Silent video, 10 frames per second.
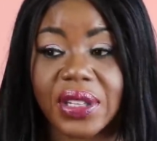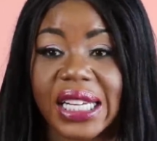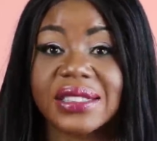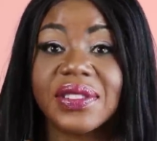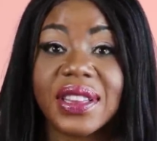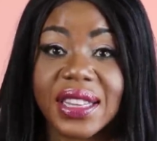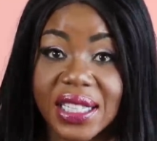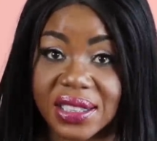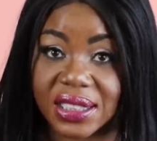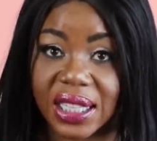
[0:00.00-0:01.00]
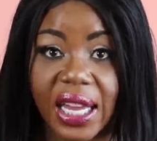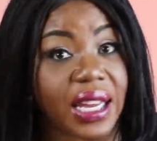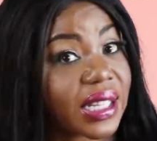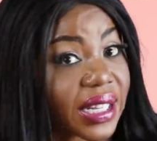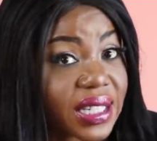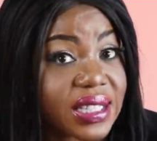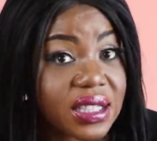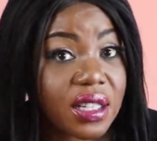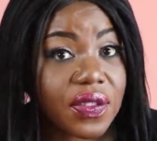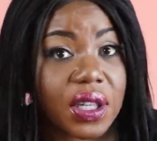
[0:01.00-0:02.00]
as of this day, I ain't got that
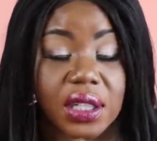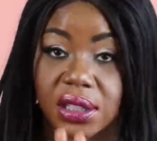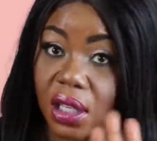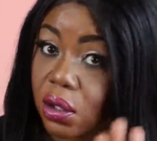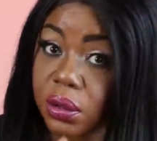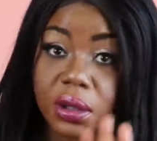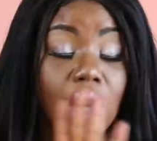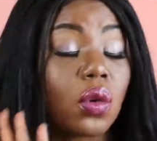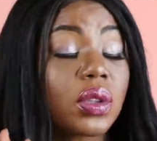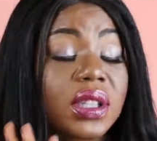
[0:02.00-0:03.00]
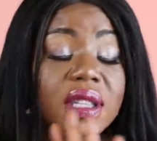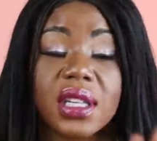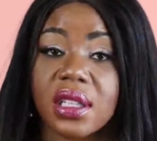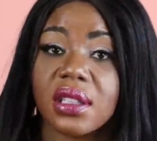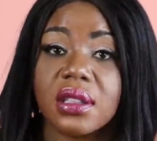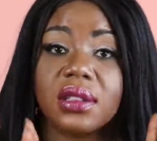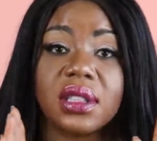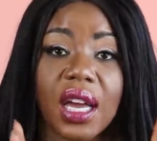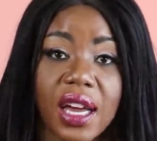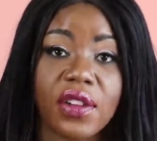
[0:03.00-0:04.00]
stuff yet. That's the only, only thing
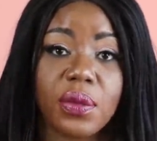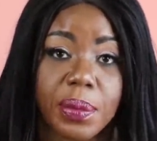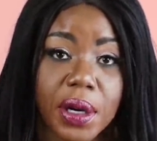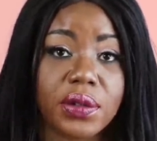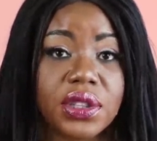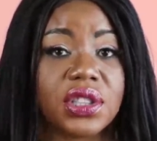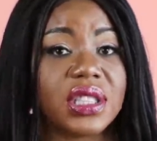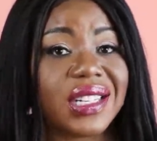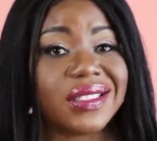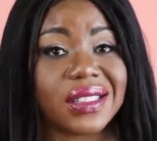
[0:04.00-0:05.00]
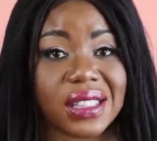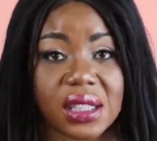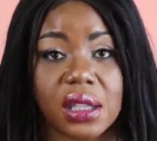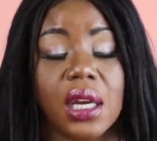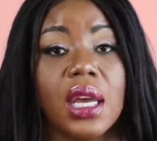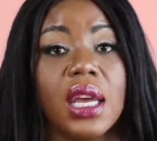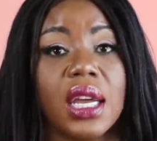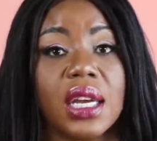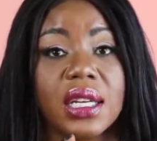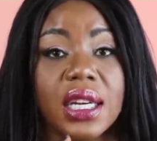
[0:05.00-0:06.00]
I've purchased. That's it.
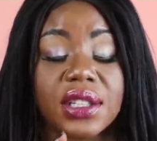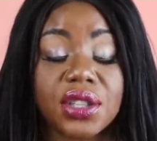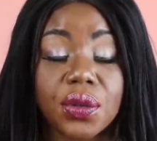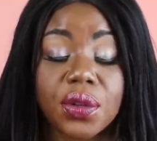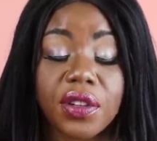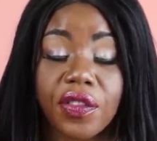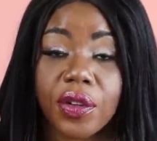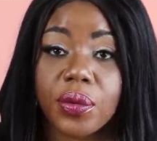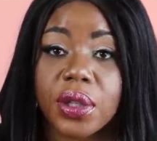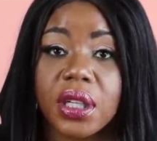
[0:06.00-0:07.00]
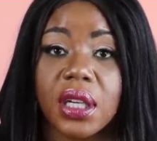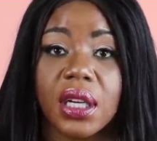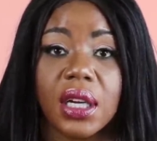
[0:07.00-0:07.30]
And that Tutti Frutti